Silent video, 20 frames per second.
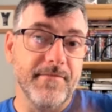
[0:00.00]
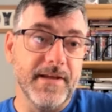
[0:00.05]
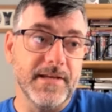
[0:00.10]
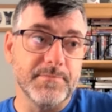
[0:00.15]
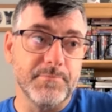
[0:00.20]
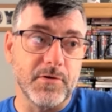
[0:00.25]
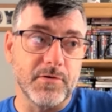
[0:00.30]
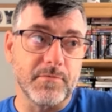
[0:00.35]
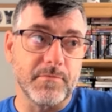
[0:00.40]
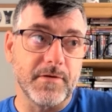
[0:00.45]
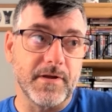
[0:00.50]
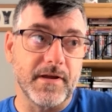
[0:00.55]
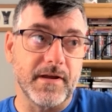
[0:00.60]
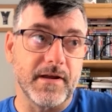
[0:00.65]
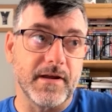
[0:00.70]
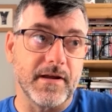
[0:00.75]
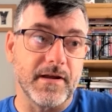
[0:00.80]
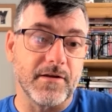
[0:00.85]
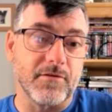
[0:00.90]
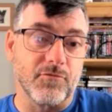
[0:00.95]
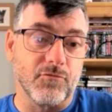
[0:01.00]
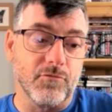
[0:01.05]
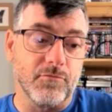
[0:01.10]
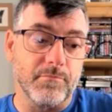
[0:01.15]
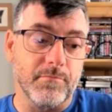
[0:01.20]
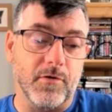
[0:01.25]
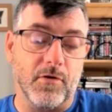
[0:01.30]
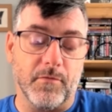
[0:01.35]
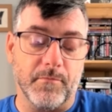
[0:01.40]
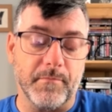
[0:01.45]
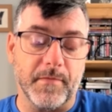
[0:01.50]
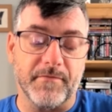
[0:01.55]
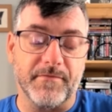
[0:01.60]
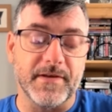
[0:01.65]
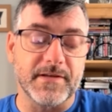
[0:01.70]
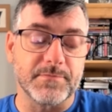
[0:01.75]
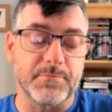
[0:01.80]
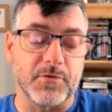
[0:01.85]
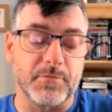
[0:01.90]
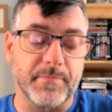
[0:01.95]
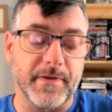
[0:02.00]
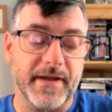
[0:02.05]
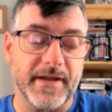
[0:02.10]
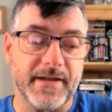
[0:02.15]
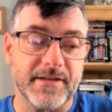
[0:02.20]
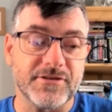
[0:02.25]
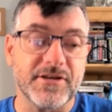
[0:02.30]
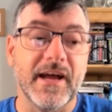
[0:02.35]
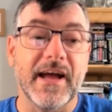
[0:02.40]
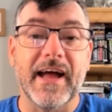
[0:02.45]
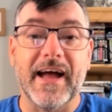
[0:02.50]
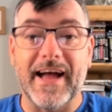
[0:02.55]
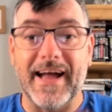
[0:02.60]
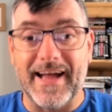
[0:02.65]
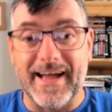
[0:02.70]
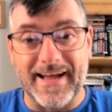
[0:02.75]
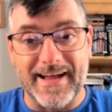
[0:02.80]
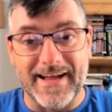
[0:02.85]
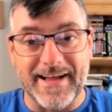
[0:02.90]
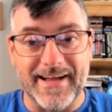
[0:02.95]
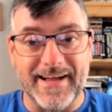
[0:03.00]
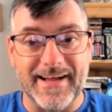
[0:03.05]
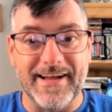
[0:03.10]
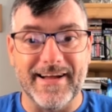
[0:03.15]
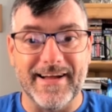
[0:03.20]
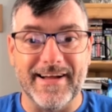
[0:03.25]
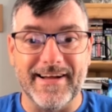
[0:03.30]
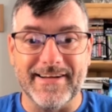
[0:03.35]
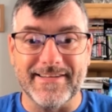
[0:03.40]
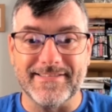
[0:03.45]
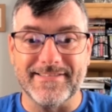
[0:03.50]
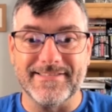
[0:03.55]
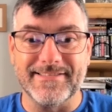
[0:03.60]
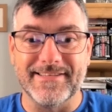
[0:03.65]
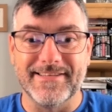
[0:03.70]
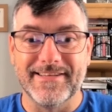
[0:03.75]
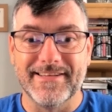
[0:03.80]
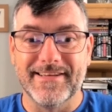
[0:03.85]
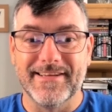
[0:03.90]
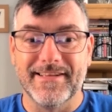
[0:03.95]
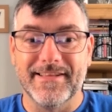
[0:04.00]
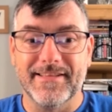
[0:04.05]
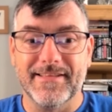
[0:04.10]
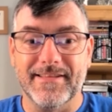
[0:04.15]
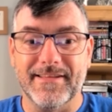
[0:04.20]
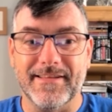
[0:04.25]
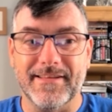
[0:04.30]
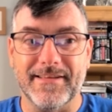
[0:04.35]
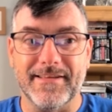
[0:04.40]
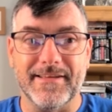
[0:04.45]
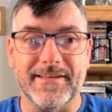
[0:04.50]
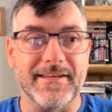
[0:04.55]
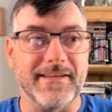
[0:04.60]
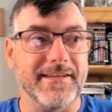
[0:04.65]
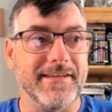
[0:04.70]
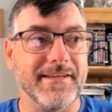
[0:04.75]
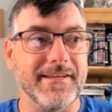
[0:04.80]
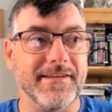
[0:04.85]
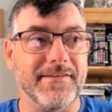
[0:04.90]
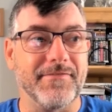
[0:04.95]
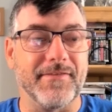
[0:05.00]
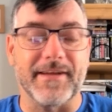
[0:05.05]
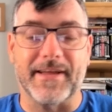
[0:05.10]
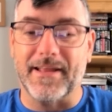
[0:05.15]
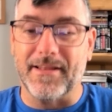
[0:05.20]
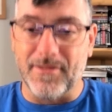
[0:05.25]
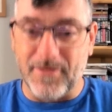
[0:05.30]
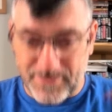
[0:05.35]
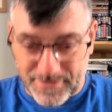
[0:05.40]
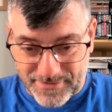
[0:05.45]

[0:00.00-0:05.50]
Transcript: Facebook group or my Facebook page. And if I get